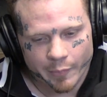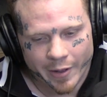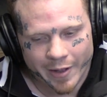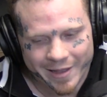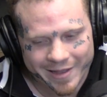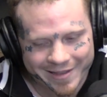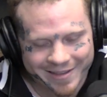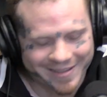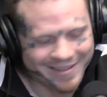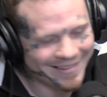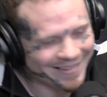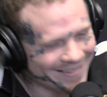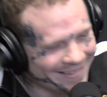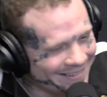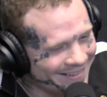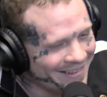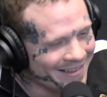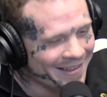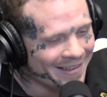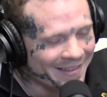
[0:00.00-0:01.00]
but
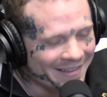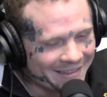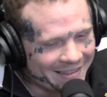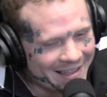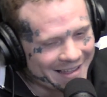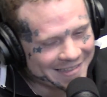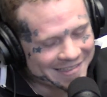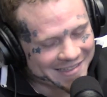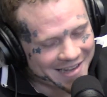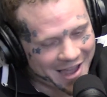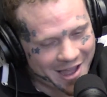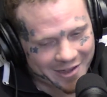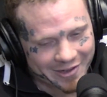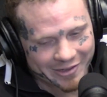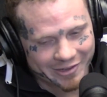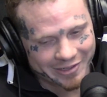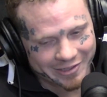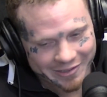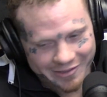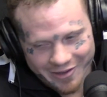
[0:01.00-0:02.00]
it's not
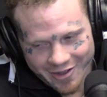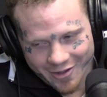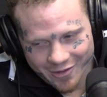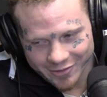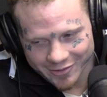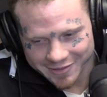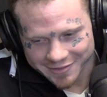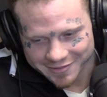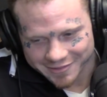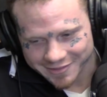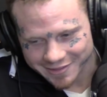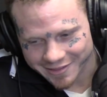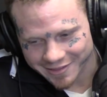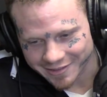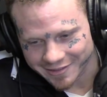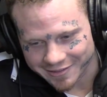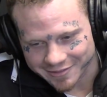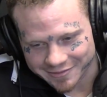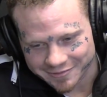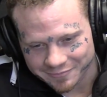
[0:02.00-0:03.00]
good at all.
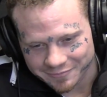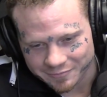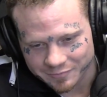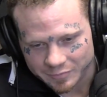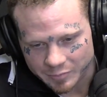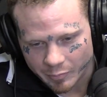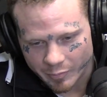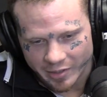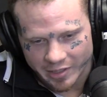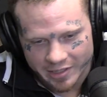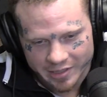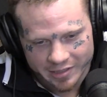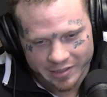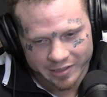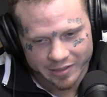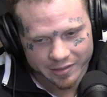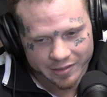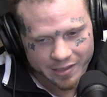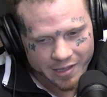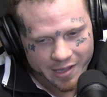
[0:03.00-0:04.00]
Uh, but it,
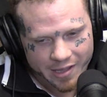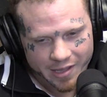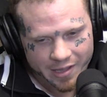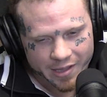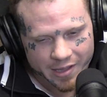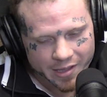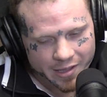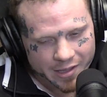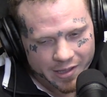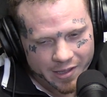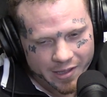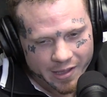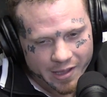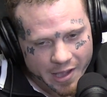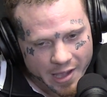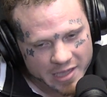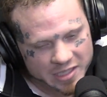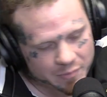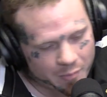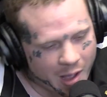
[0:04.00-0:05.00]

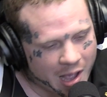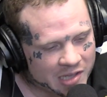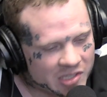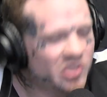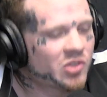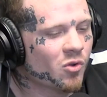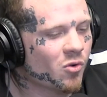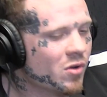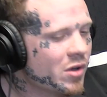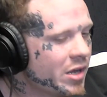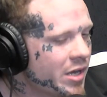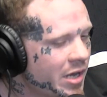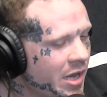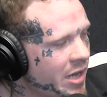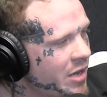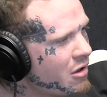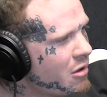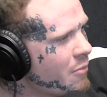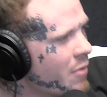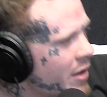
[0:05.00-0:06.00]
it's my story. It
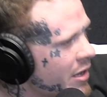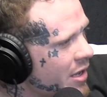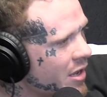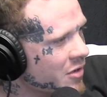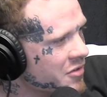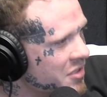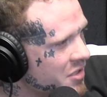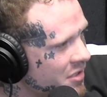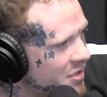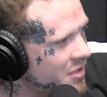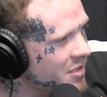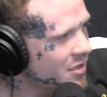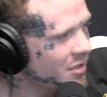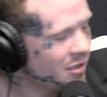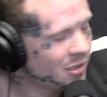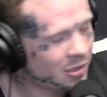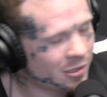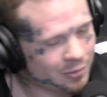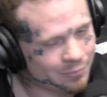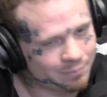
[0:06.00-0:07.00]
ain't nobody else's.
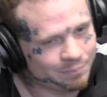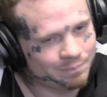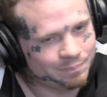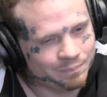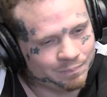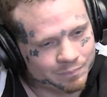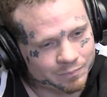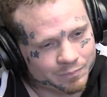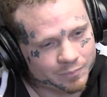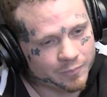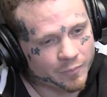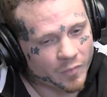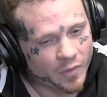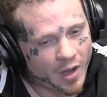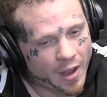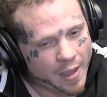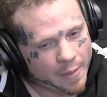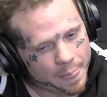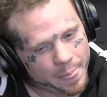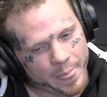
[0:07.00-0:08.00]
Um,
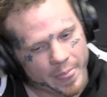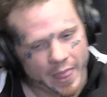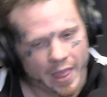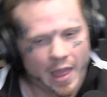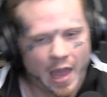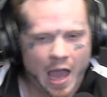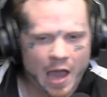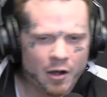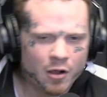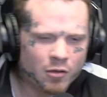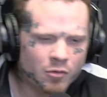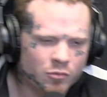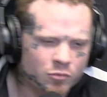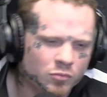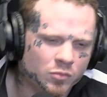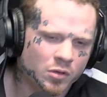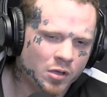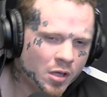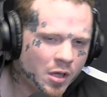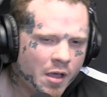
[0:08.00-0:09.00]
I
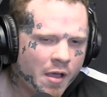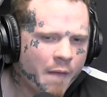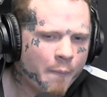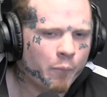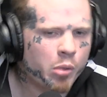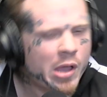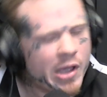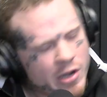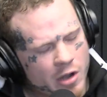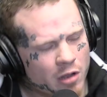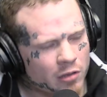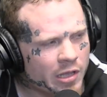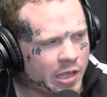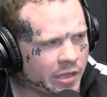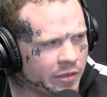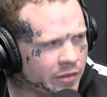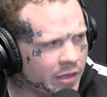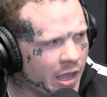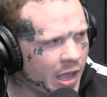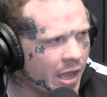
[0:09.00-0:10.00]
don't plan on
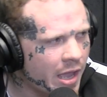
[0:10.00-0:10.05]
letting